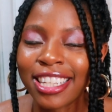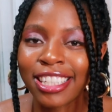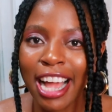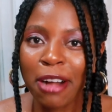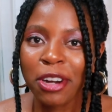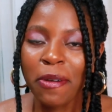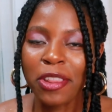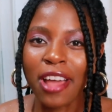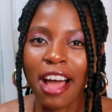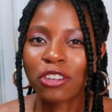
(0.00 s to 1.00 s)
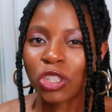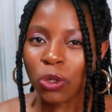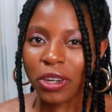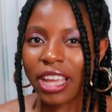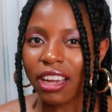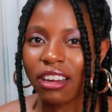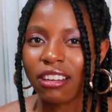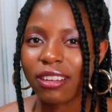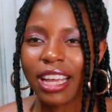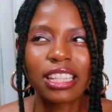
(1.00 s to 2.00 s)
a shower when you have short
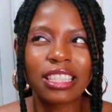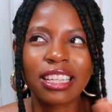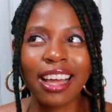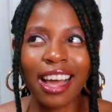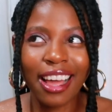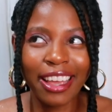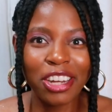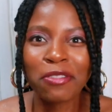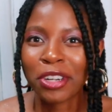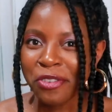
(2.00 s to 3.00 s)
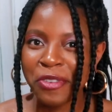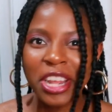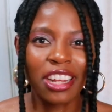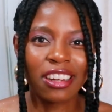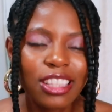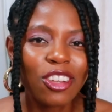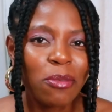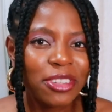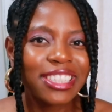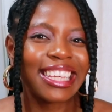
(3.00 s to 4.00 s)
hair. Like it's kind of underrated. It's
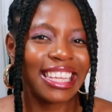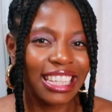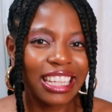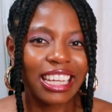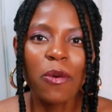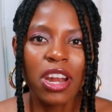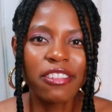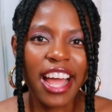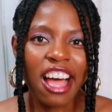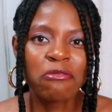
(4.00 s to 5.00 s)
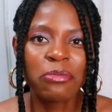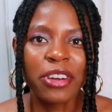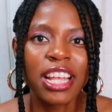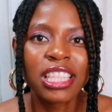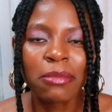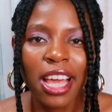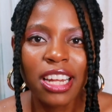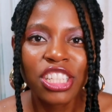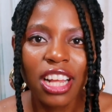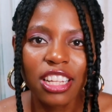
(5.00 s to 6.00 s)
almost healing. Whenever I have braids, I'm kind
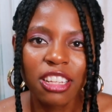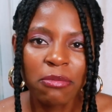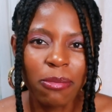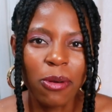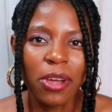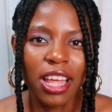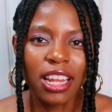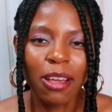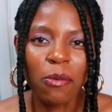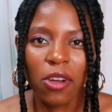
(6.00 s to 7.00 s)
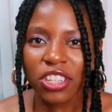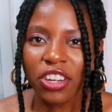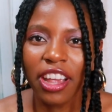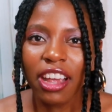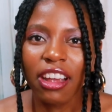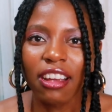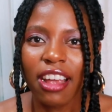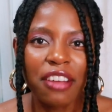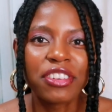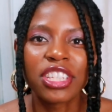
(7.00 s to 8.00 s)
of jealous of people who can like wash their hair
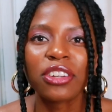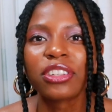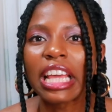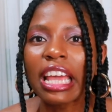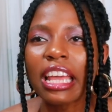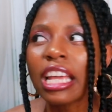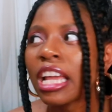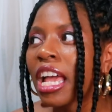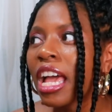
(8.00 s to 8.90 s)
every single day